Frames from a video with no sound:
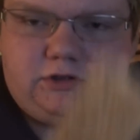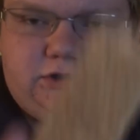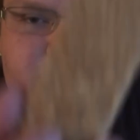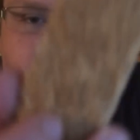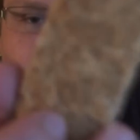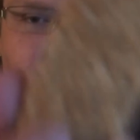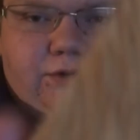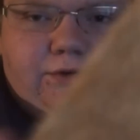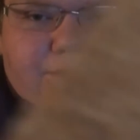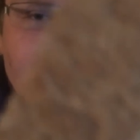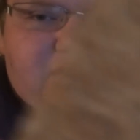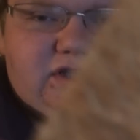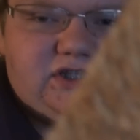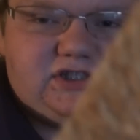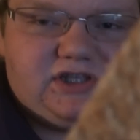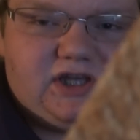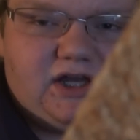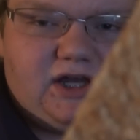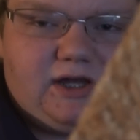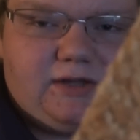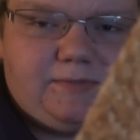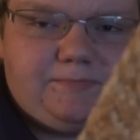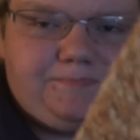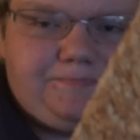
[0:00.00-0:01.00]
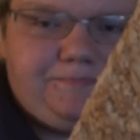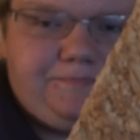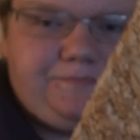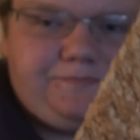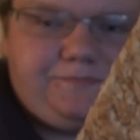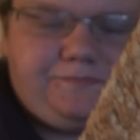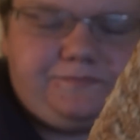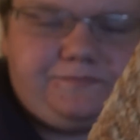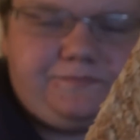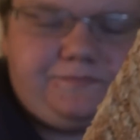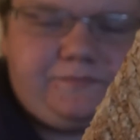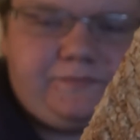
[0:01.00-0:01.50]
So it's um
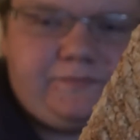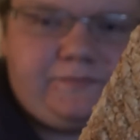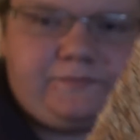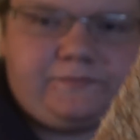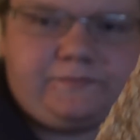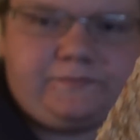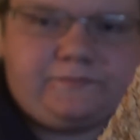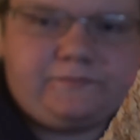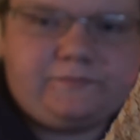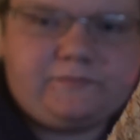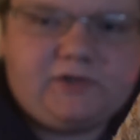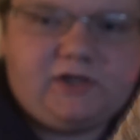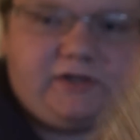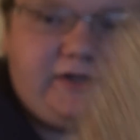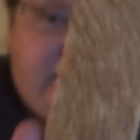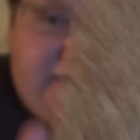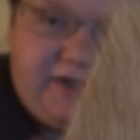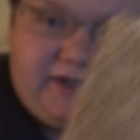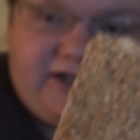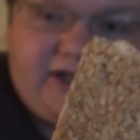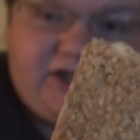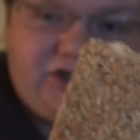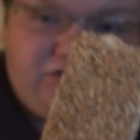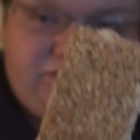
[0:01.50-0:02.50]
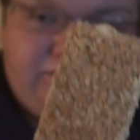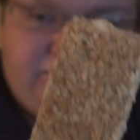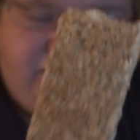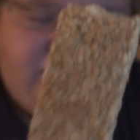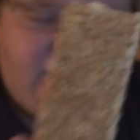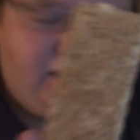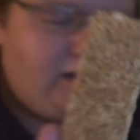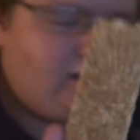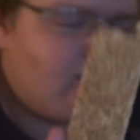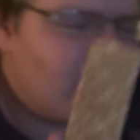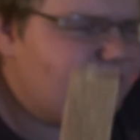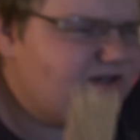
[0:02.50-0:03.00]
like the nature you
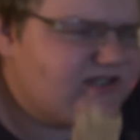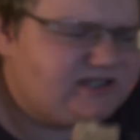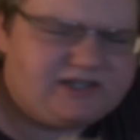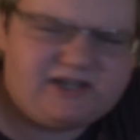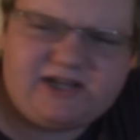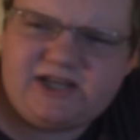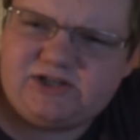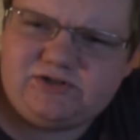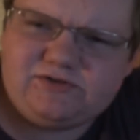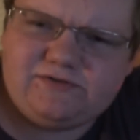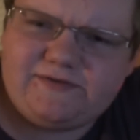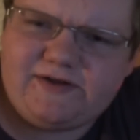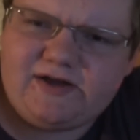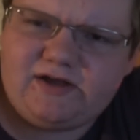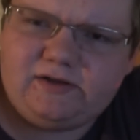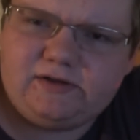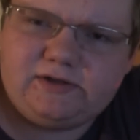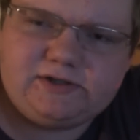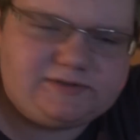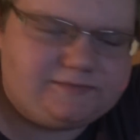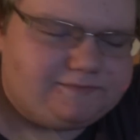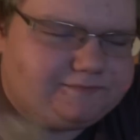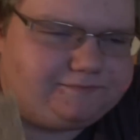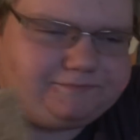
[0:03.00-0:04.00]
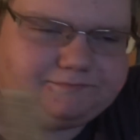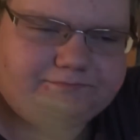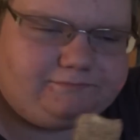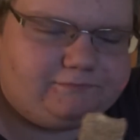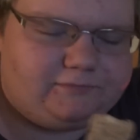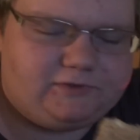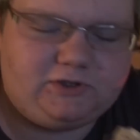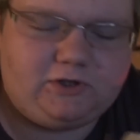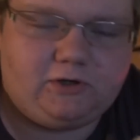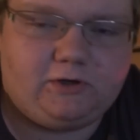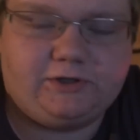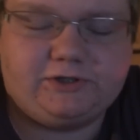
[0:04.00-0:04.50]
now what is it, Nature Valley, some
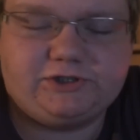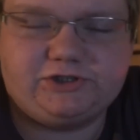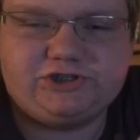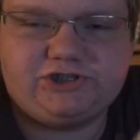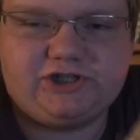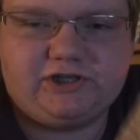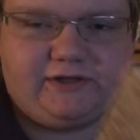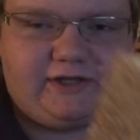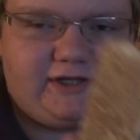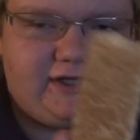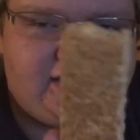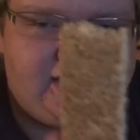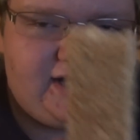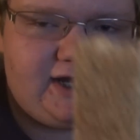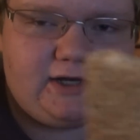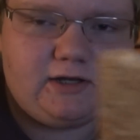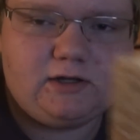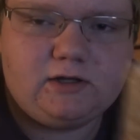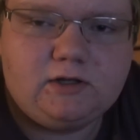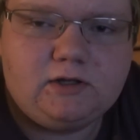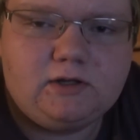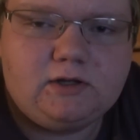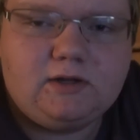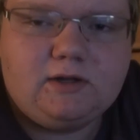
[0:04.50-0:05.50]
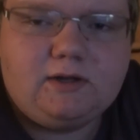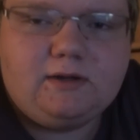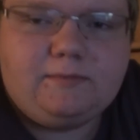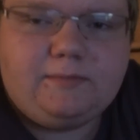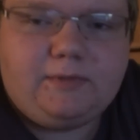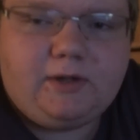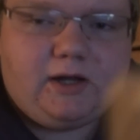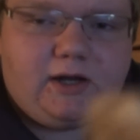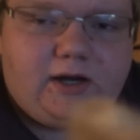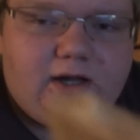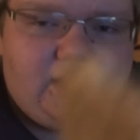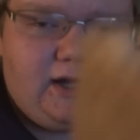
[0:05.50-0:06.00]
retarded shit like that.
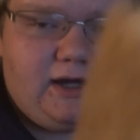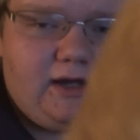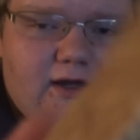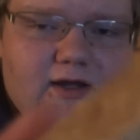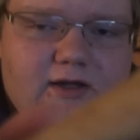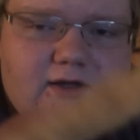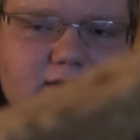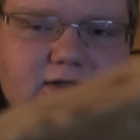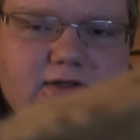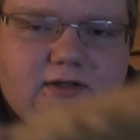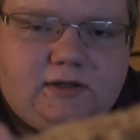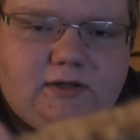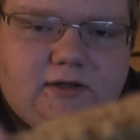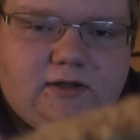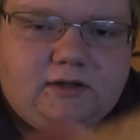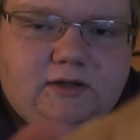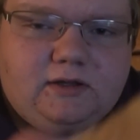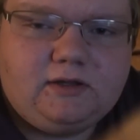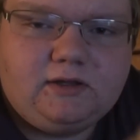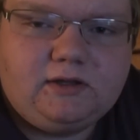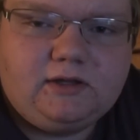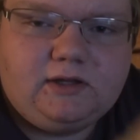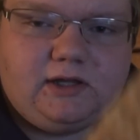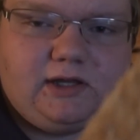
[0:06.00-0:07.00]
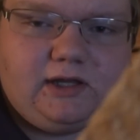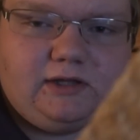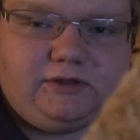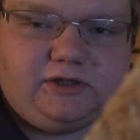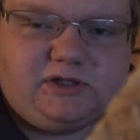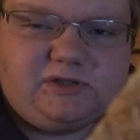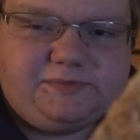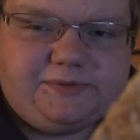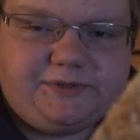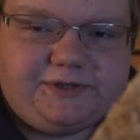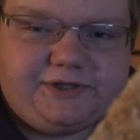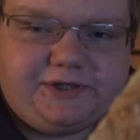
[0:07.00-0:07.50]
But uh it
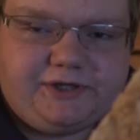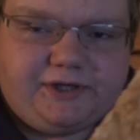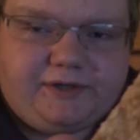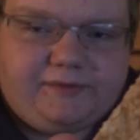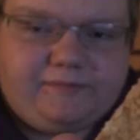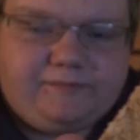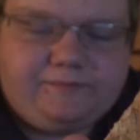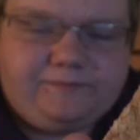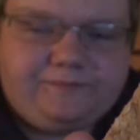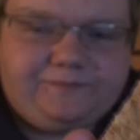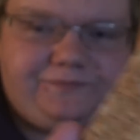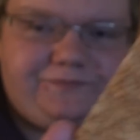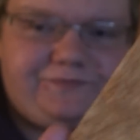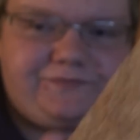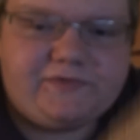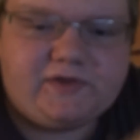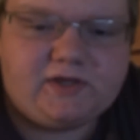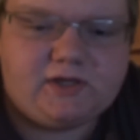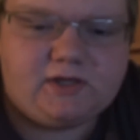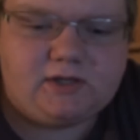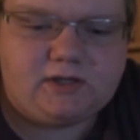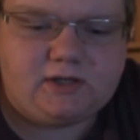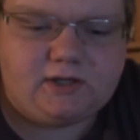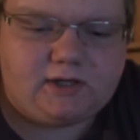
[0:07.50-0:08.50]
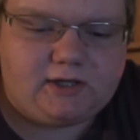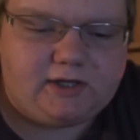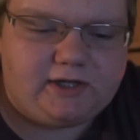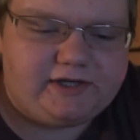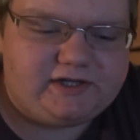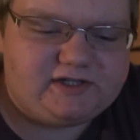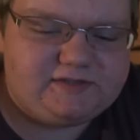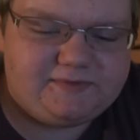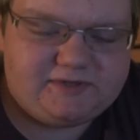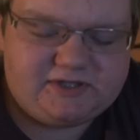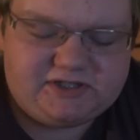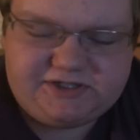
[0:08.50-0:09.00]
looks pretty good. It
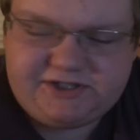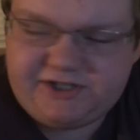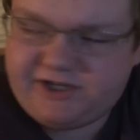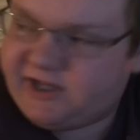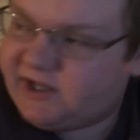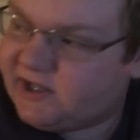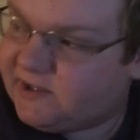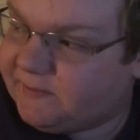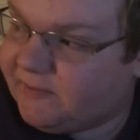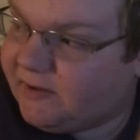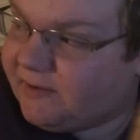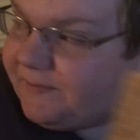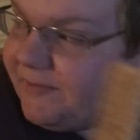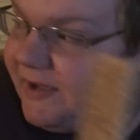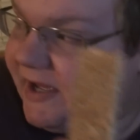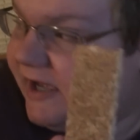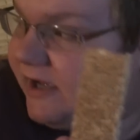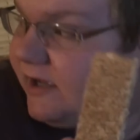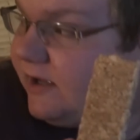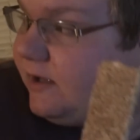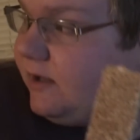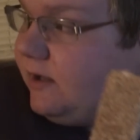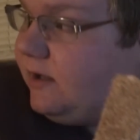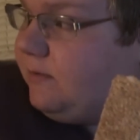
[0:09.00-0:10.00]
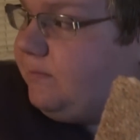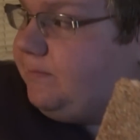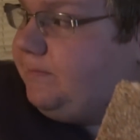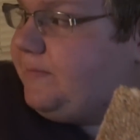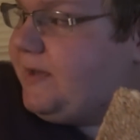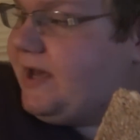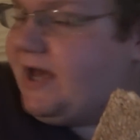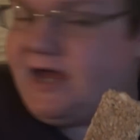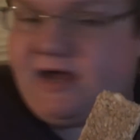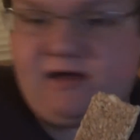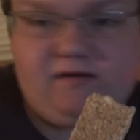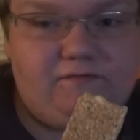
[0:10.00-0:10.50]
has been sitting in my ba
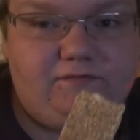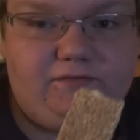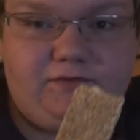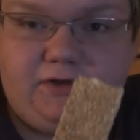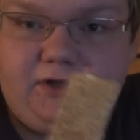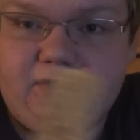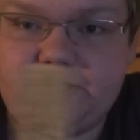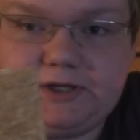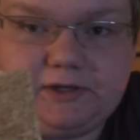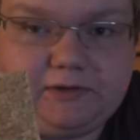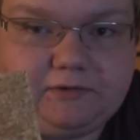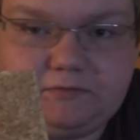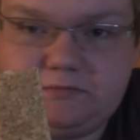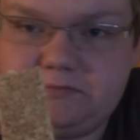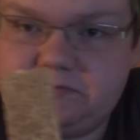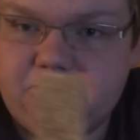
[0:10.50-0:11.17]
bag for like